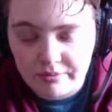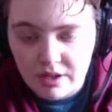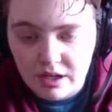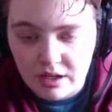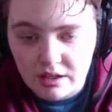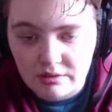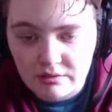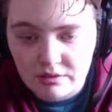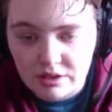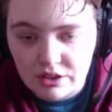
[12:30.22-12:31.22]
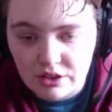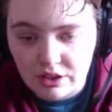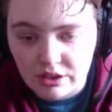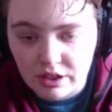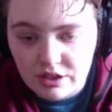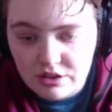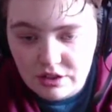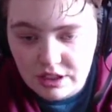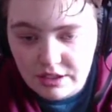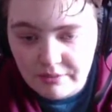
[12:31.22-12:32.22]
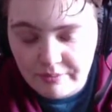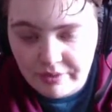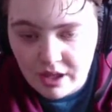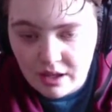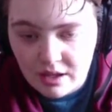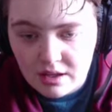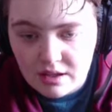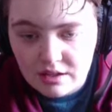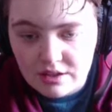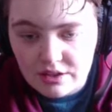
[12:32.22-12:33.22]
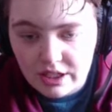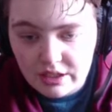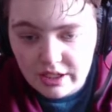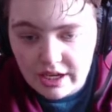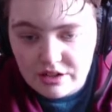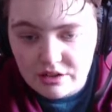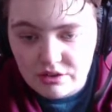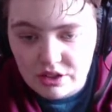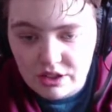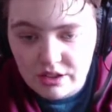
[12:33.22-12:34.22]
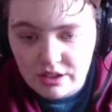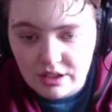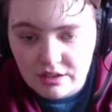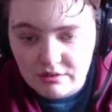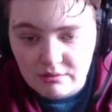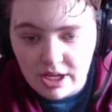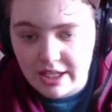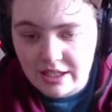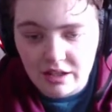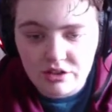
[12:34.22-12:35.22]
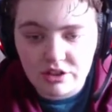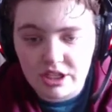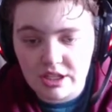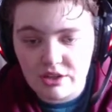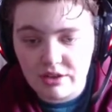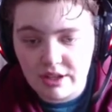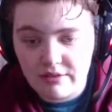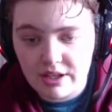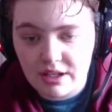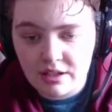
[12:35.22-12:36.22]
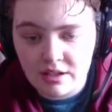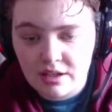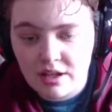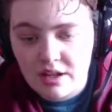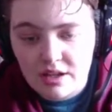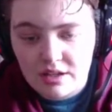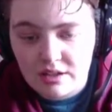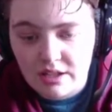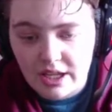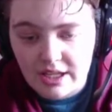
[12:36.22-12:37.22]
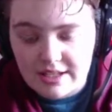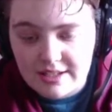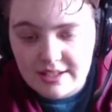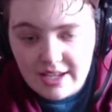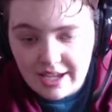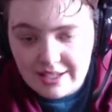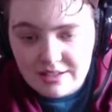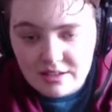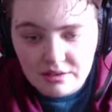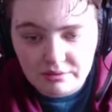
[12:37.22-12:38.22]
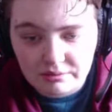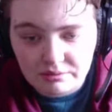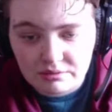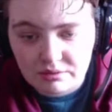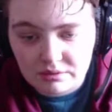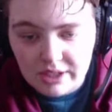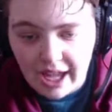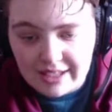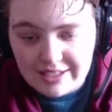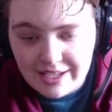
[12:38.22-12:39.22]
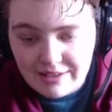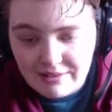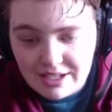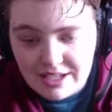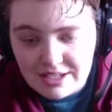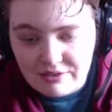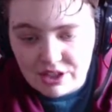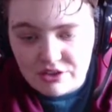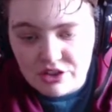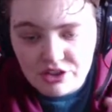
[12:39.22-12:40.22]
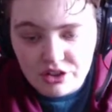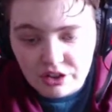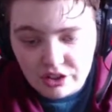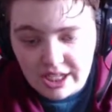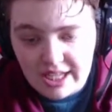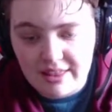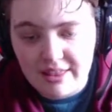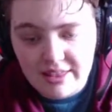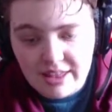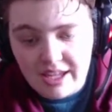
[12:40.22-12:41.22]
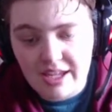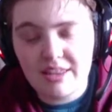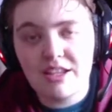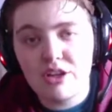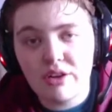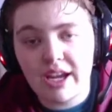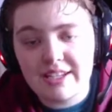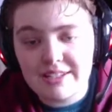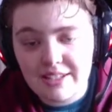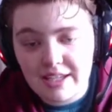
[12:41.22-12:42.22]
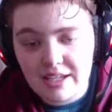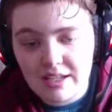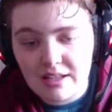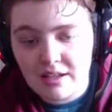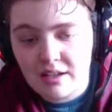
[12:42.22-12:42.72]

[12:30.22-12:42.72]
you can do your country, because they're international. So you can click any country that you live in, any state, activities, if there's a certain thing that you guys need,